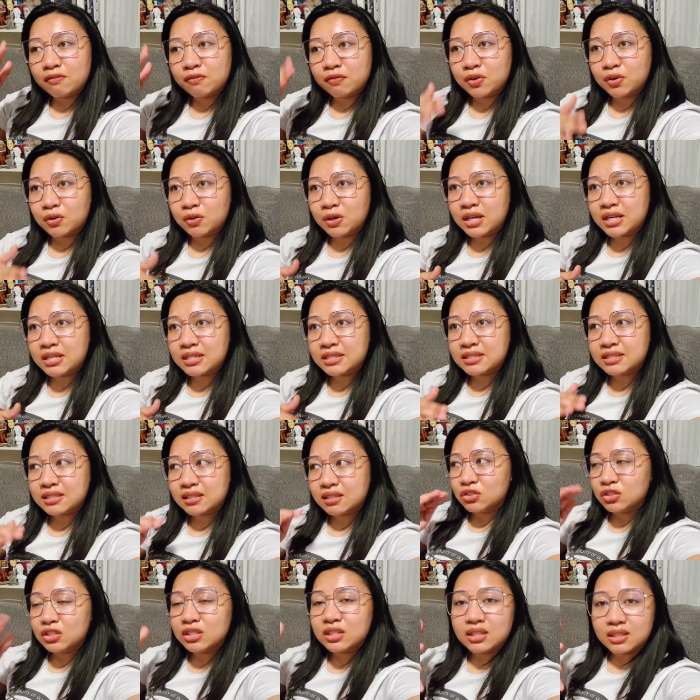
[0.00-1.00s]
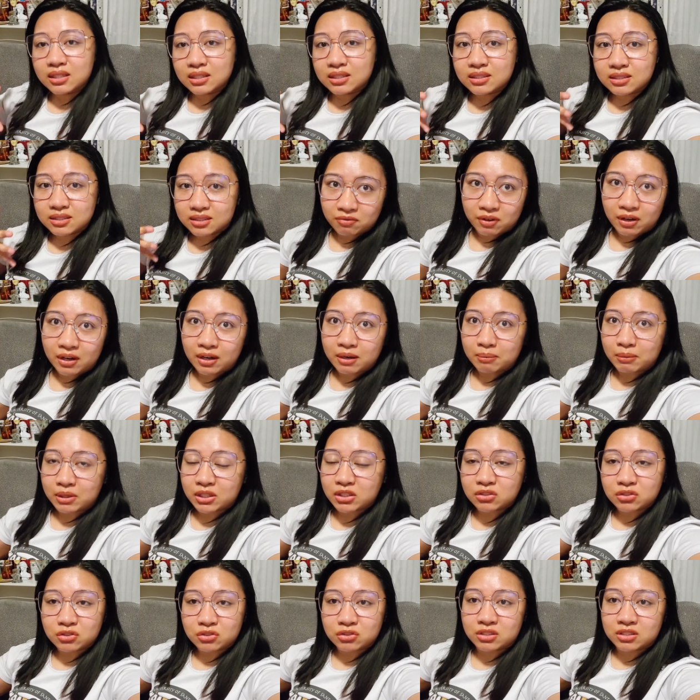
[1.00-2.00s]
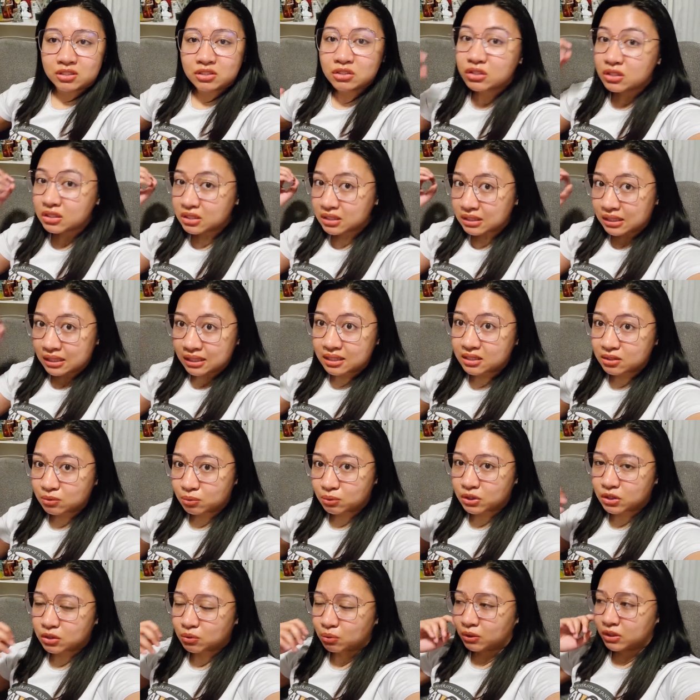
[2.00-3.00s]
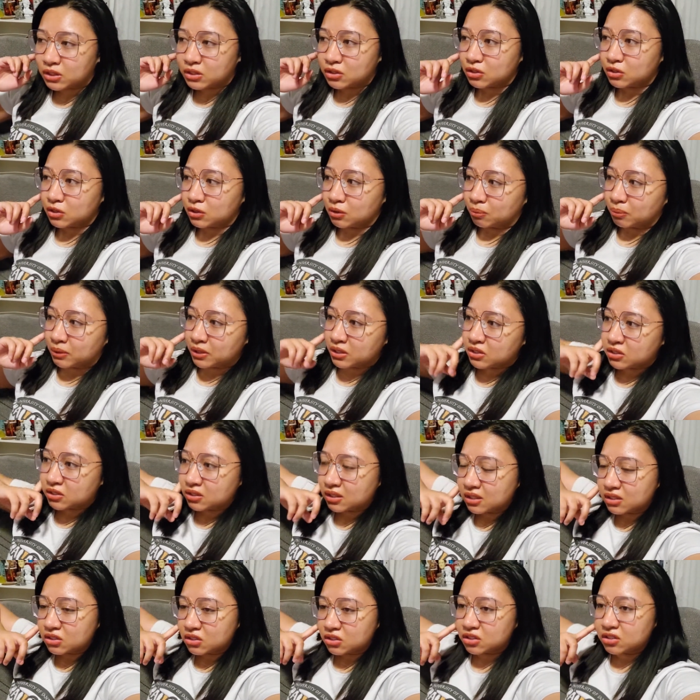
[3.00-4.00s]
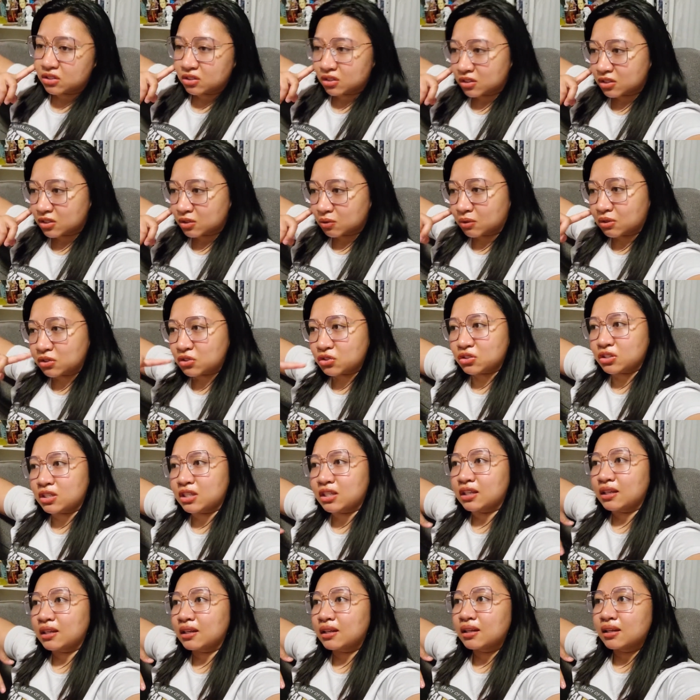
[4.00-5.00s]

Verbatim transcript: for Grace, she is very much interested. She, that is what she wants to do, but she, then she starts questioning.